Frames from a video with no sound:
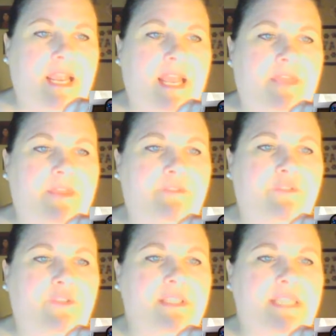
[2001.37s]
And then
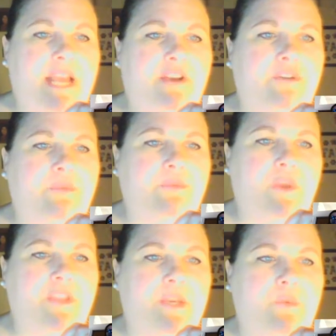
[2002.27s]
for this data,
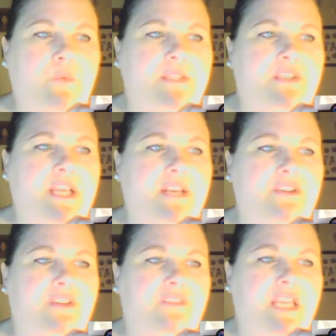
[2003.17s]
within 1
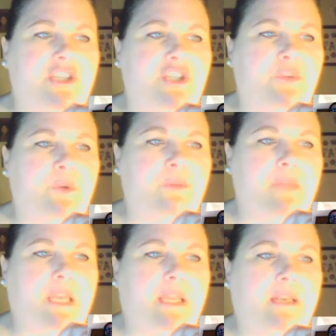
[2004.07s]
standard deviation would
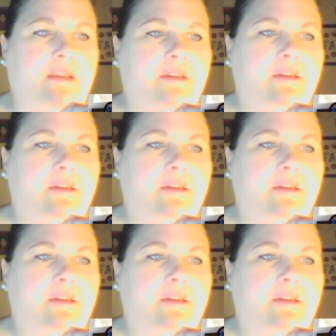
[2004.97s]
mean